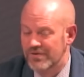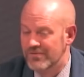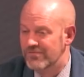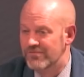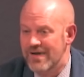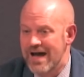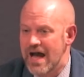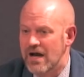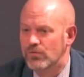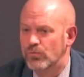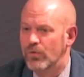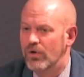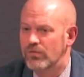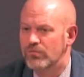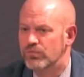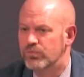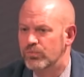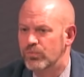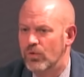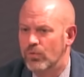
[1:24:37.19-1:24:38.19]
And in fact,
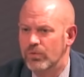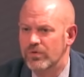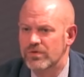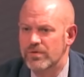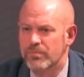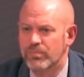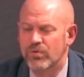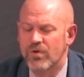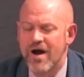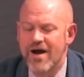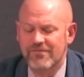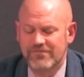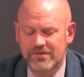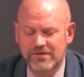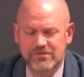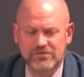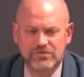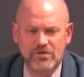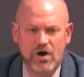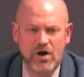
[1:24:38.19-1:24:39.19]
what, what were the
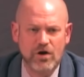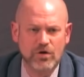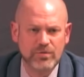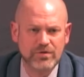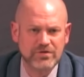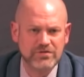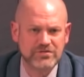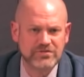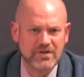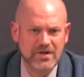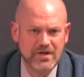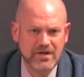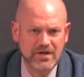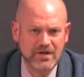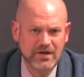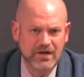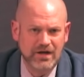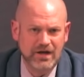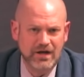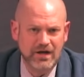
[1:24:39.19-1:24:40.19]
prophets always
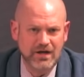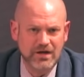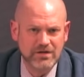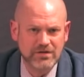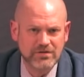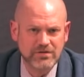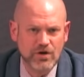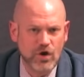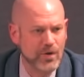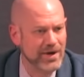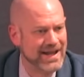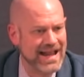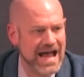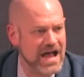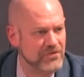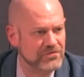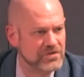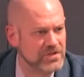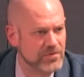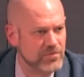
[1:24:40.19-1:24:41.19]
uh, going
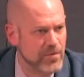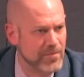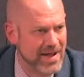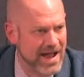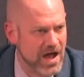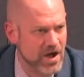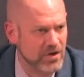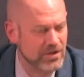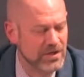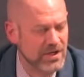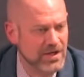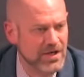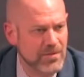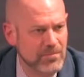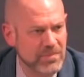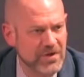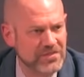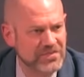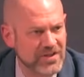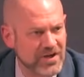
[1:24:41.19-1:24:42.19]
after them
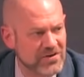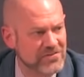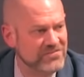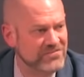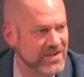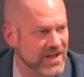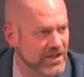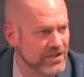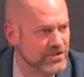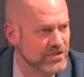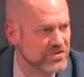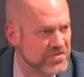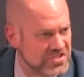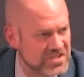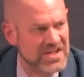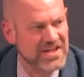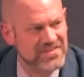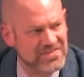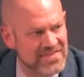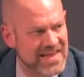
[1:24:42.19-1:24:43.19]
about? But their
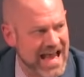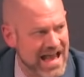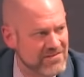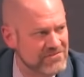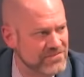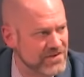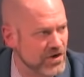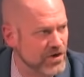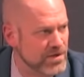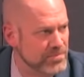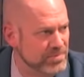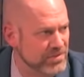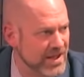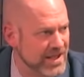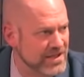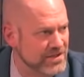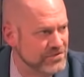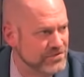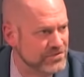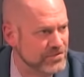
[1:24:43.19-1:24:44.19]
failures in that very
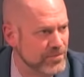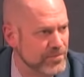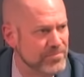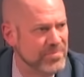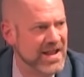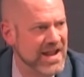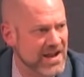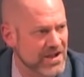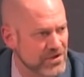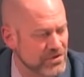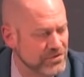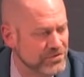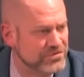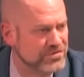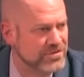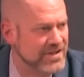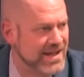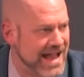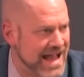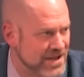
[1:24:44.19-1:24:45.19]
place the
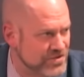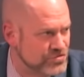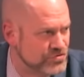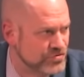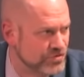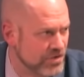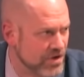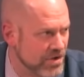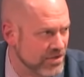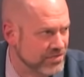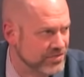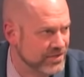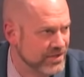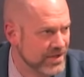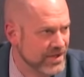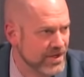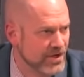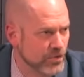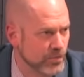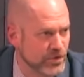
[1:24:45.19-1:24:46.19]
Baals, the Ashtaroth,
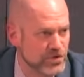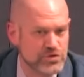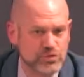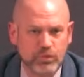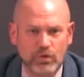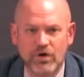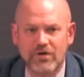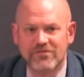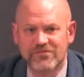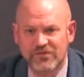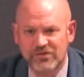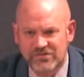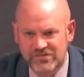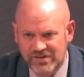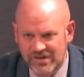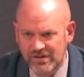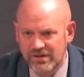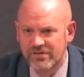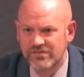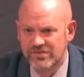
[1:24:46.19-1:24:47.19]
which were
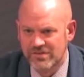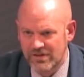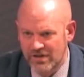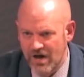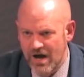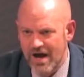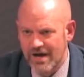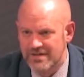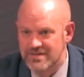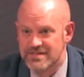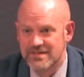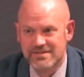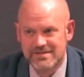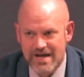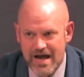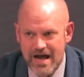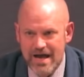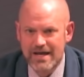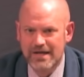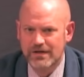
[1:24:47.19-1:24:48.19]
fertility gods, the
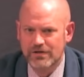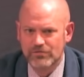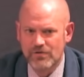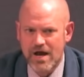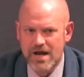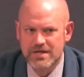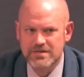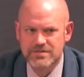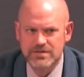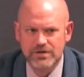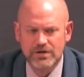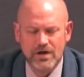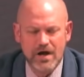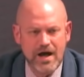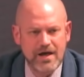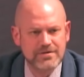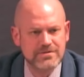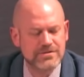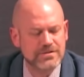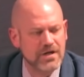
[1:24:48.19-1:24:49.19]
dying and rising
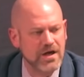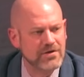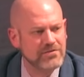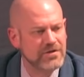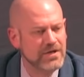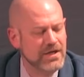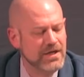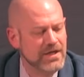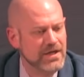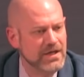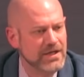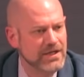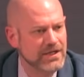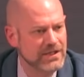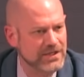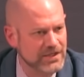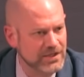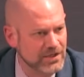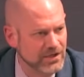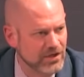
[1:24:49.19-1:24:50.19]
god
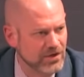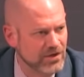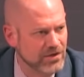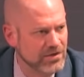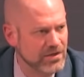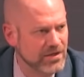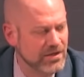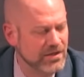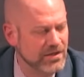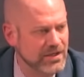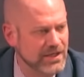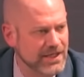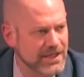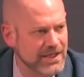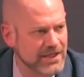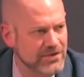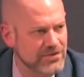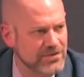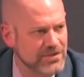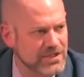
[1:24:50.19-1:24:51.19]
stuff. Here,
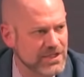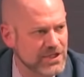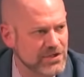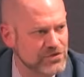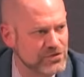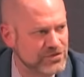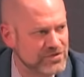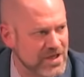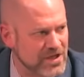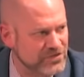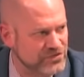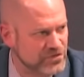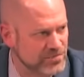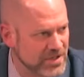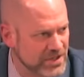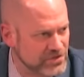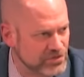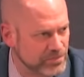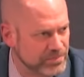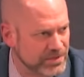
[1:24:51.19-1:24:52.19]
in the
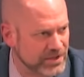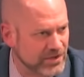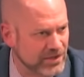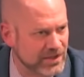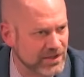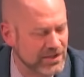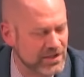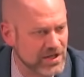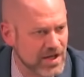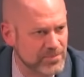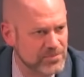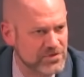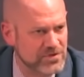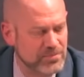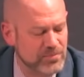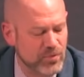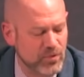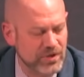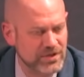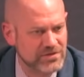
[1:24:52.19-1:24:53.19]
intertestamental period and up
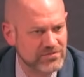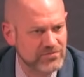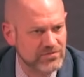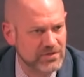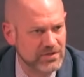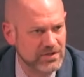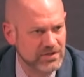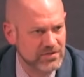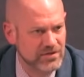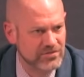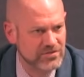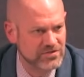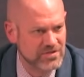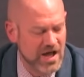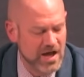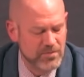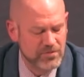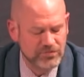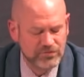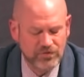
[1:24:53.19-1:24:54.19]
to the point at the
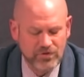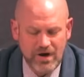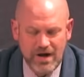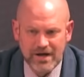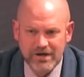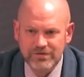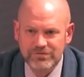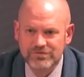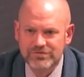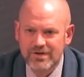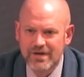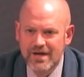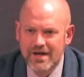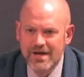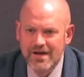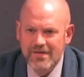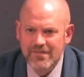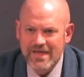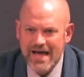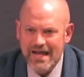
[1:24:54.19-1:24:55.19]
time of Christ,
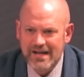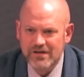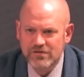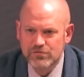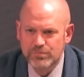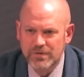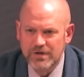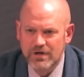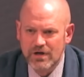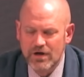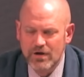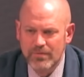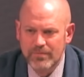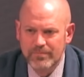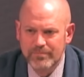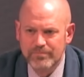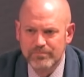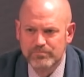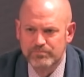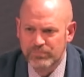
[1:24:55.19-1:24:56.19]
that has
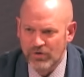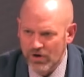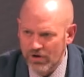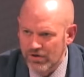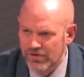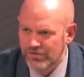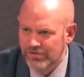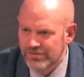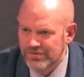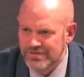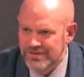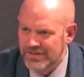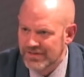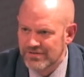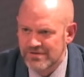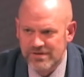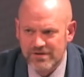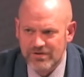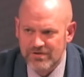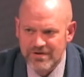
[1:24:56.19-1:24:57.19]
become burned
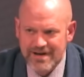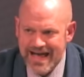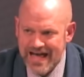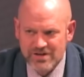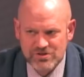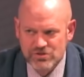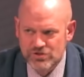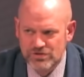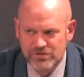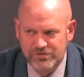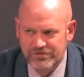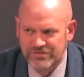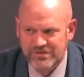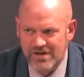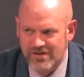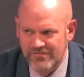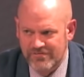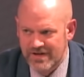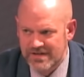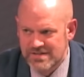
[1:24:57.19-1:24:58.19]
into their national
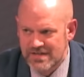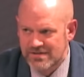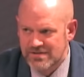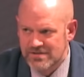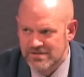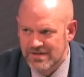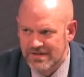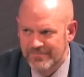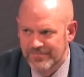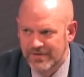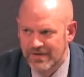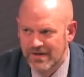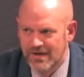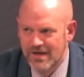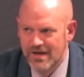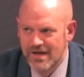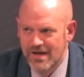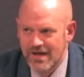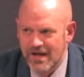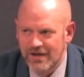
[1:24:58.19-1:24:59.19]
self identity.
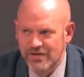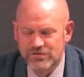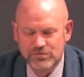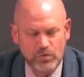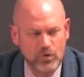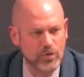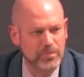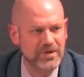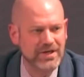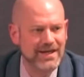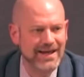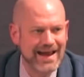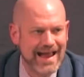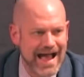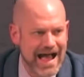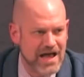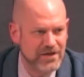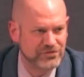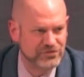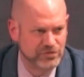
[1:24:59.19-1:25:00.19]
And it's we're being
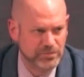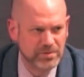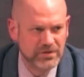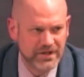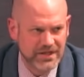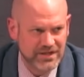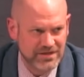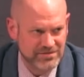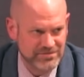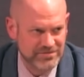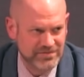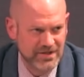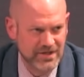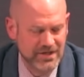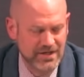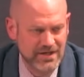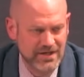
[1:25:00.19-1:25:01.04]
asked to believe